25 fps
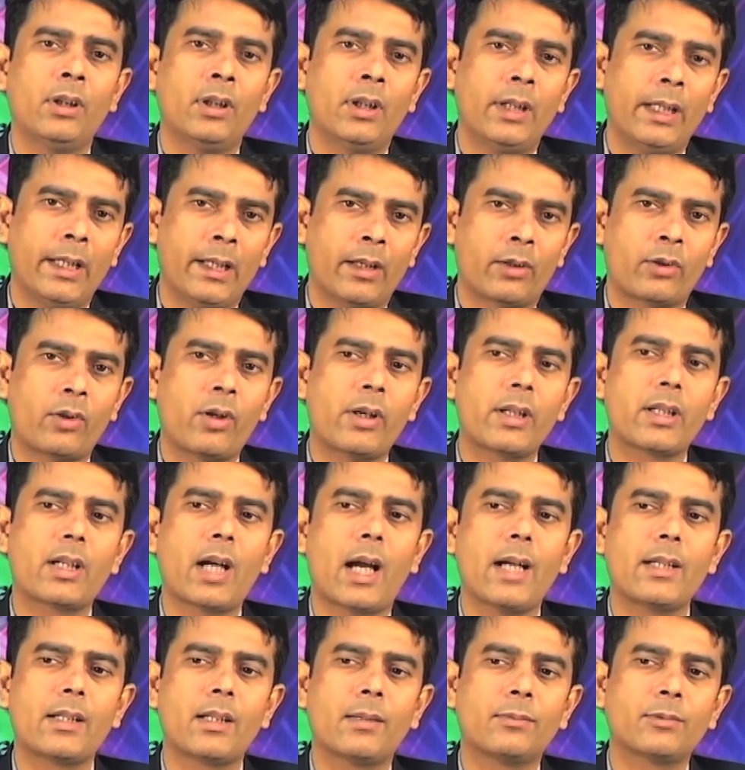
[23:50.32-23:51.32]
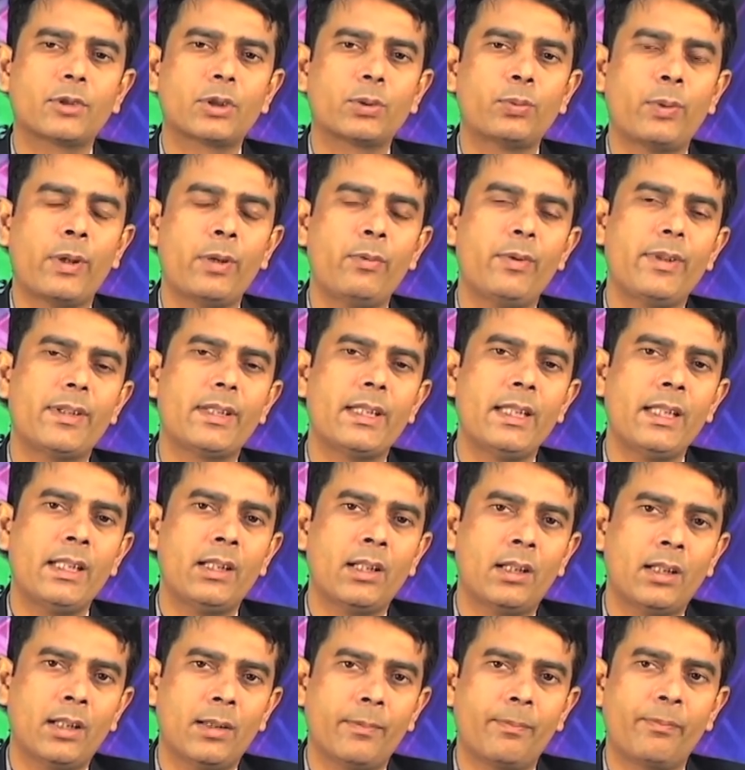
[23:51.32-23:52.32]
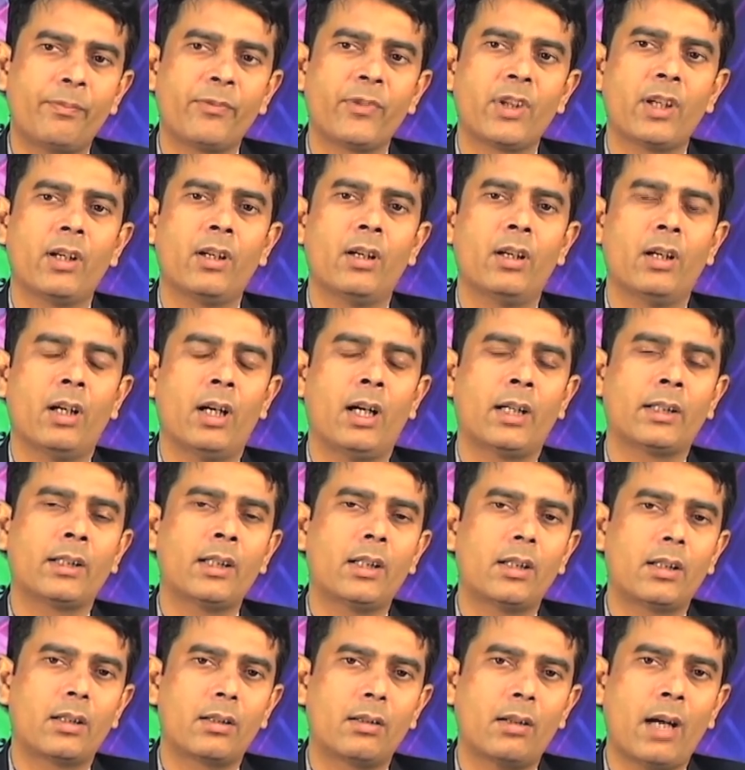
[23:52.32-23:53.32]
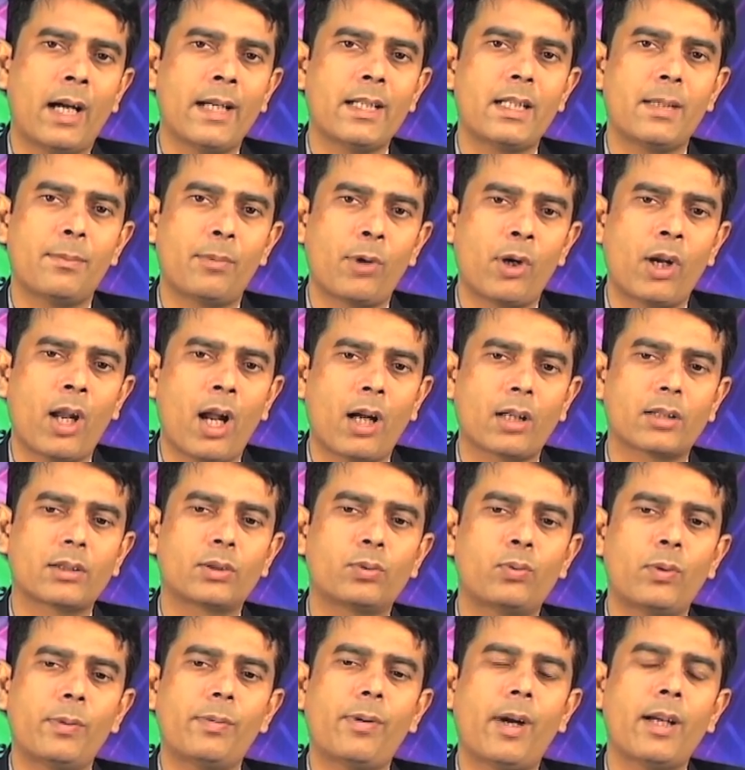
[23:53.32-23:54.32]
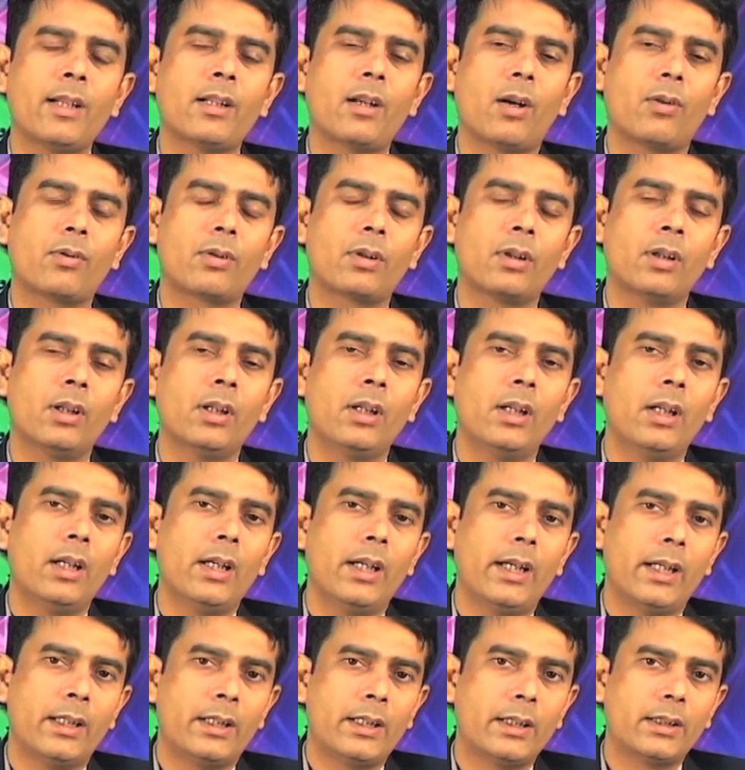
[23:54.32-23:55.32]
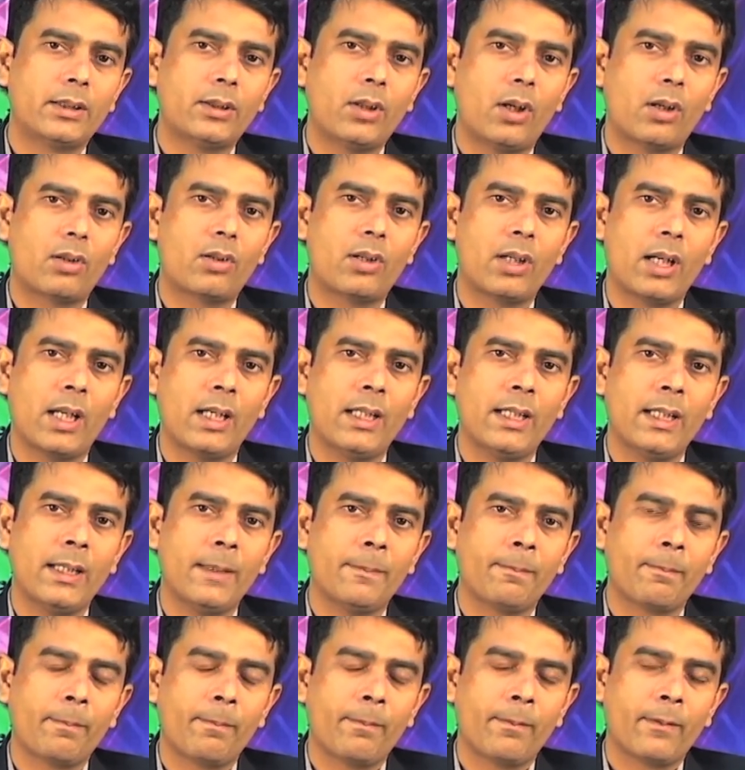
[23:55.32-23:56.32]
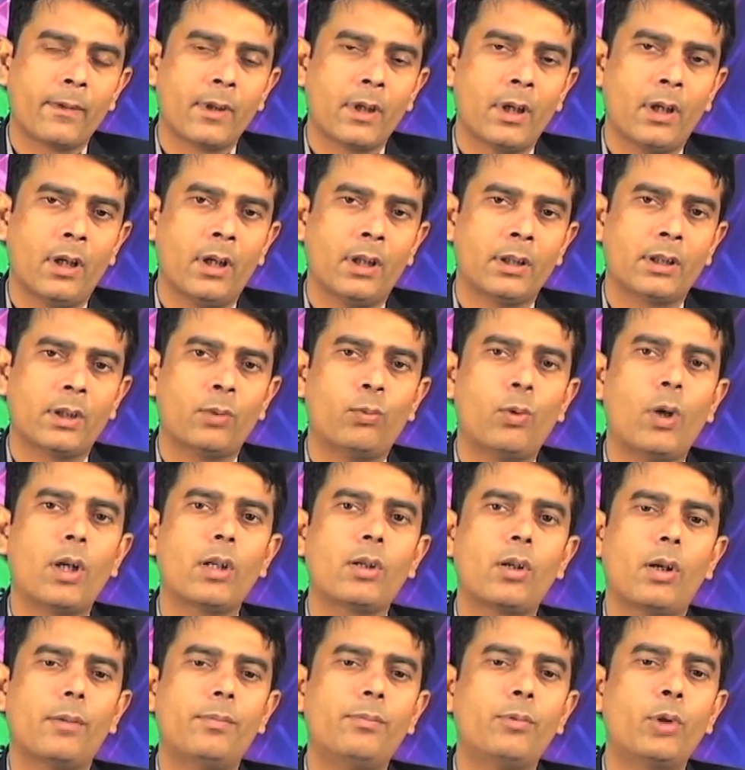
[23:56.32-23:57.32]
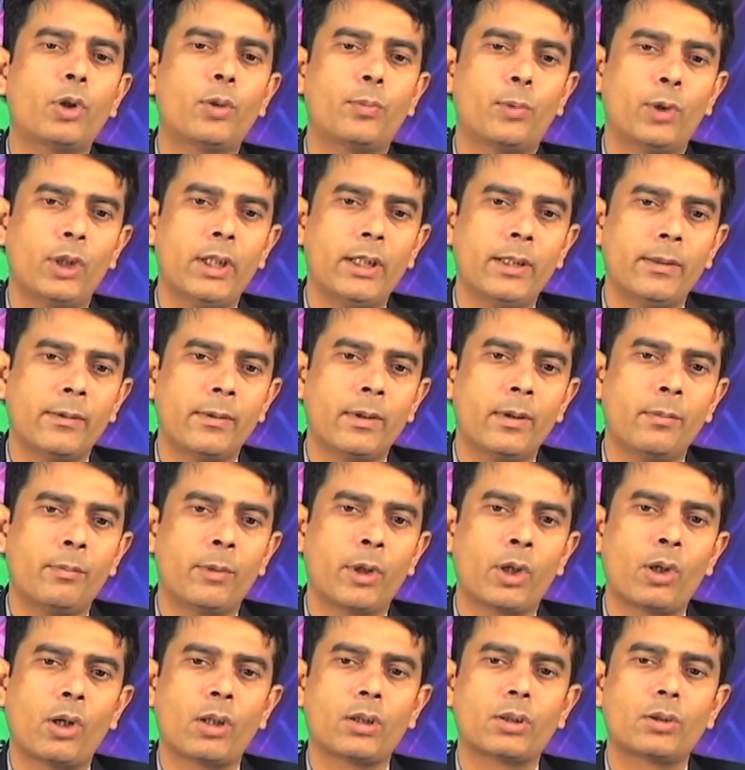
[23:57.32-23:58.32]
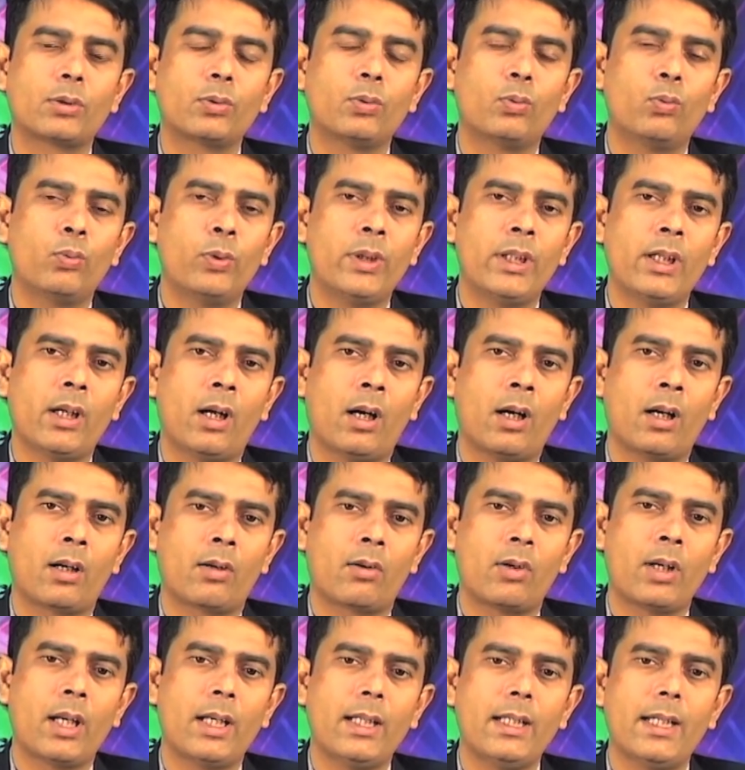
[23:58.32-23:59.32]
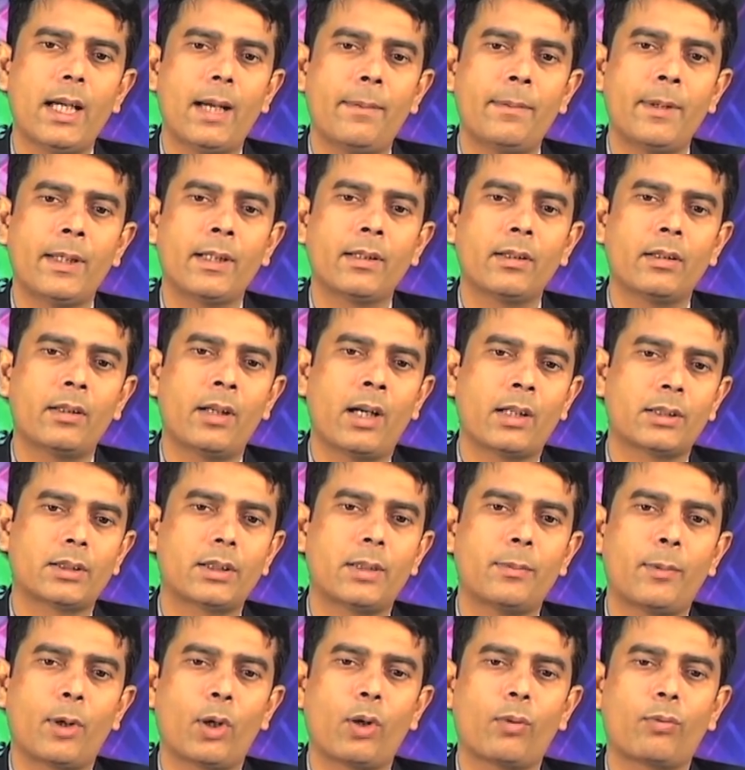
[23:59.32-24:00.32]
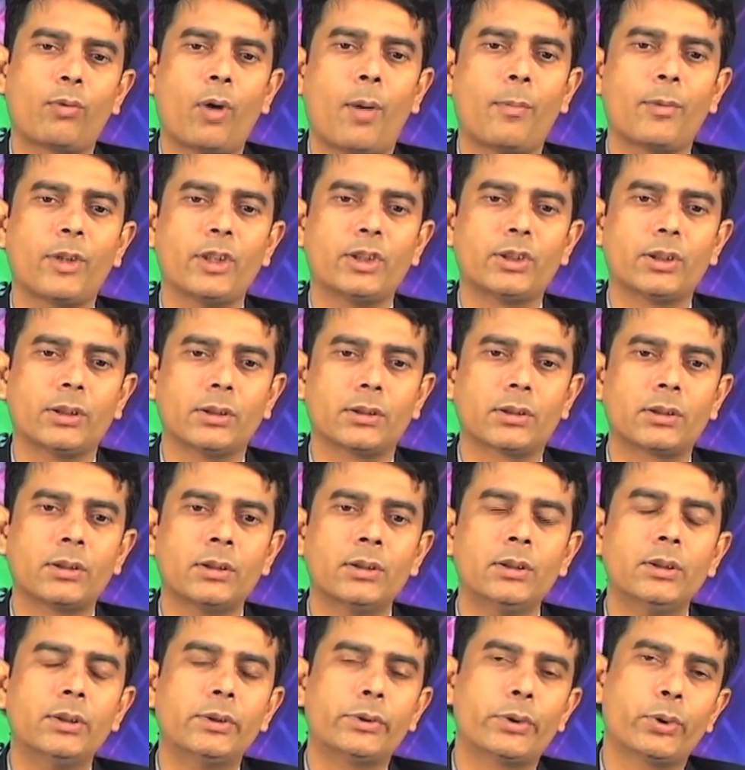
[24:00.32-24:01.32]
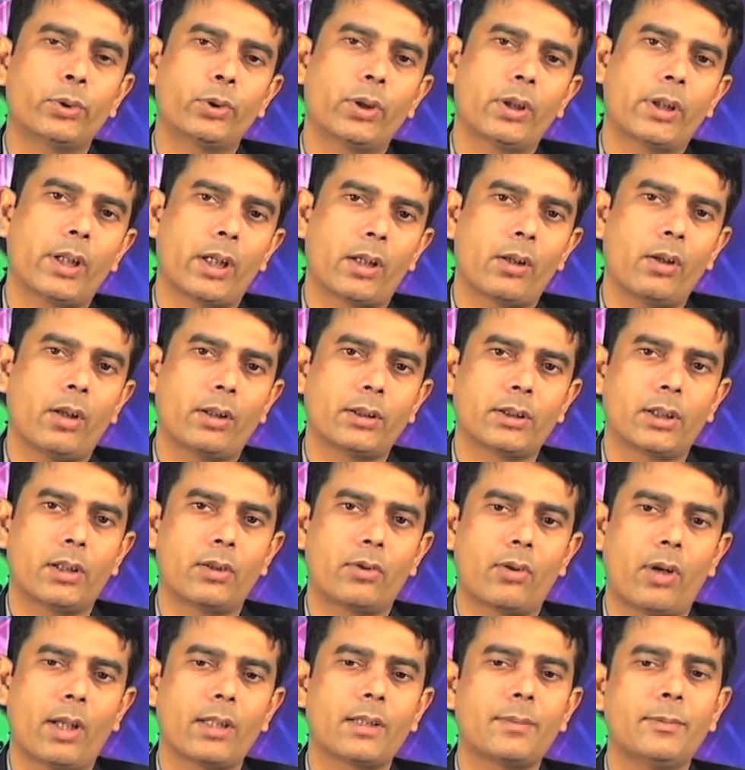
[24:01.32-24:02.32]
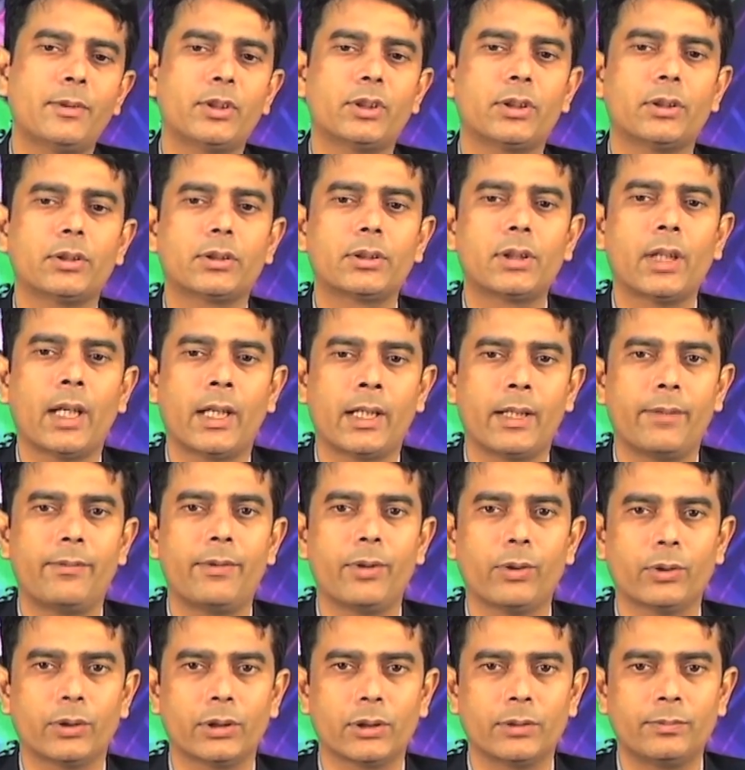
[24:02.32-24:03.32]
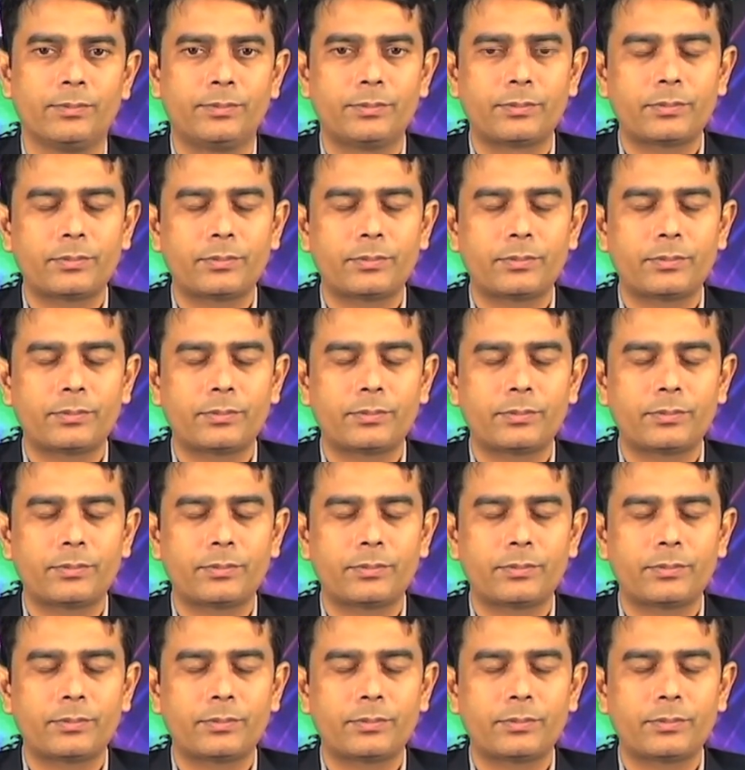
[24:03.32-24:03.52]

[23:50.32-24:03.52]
electronic items, when we see the other IT products, we find out it is not really the world of monopoly, because we are really having large number of competitions through the technological transmissions and diffusion.